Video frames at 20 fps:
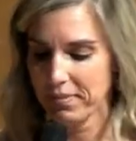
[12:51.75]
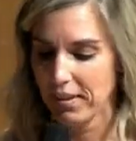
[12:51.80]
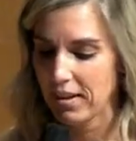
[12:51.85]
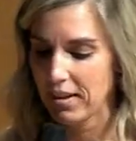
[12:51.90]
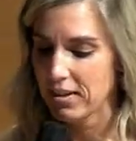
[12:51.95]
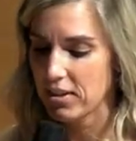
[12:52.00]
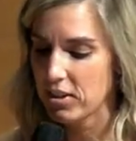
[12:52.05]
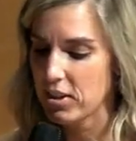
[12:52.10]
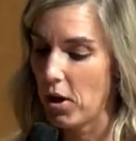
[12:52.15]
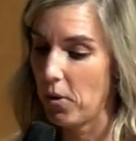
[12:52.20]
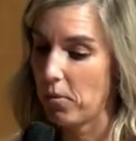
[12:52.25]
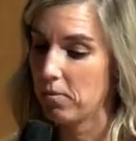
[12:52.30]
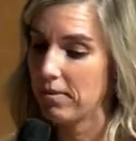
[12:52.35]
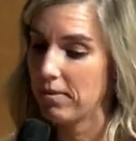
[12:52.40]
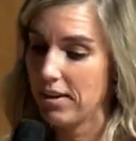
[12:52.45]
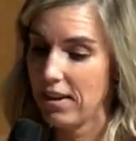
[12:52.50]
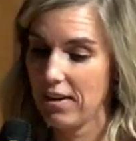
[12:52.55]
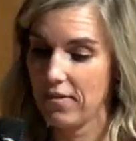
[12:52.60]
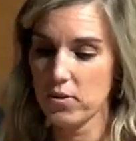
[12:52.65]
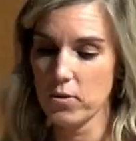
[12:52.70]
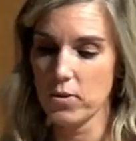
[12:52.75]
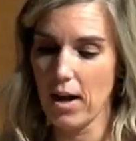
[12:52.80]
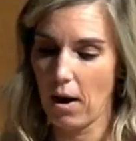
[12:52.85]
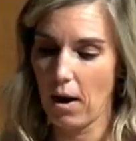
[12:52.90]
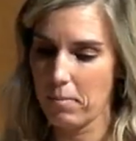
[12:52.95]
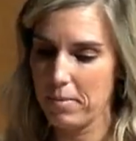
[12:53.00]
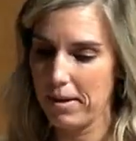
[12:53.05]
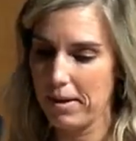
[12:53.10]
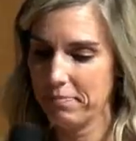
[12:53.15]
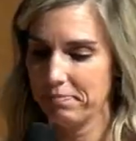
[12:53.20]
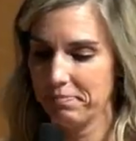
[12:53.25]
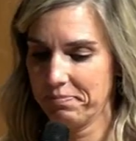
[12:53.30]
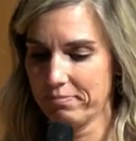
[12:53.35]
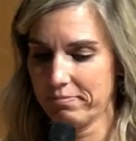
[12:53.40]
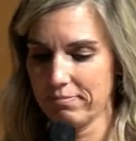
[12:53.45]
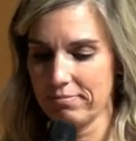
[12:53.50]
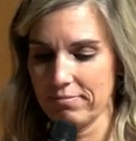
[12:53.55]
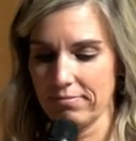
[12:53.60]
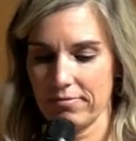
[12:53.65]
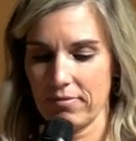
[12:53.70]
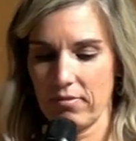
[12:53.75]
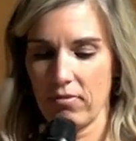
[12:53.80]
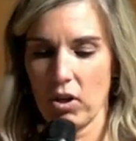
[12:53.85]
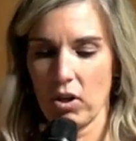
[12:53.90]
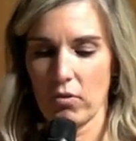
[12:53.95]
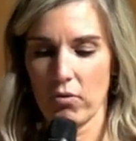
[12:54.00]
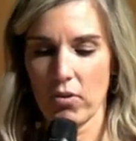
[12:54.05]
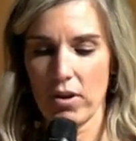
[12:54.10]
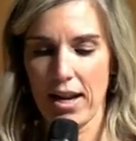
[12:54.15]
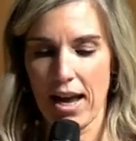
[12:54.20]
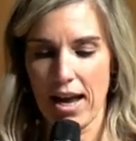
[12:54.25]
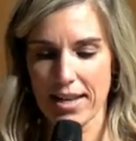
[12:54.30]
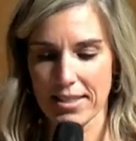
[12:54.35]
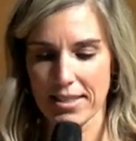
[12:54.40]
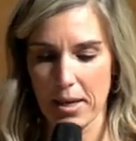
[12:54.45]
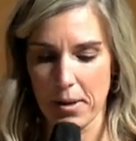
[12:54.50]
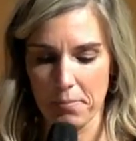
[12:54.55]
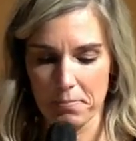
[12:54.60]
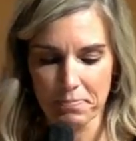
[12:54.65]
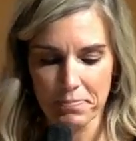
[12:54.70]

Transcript: So if you doubt me, feel free to ask him.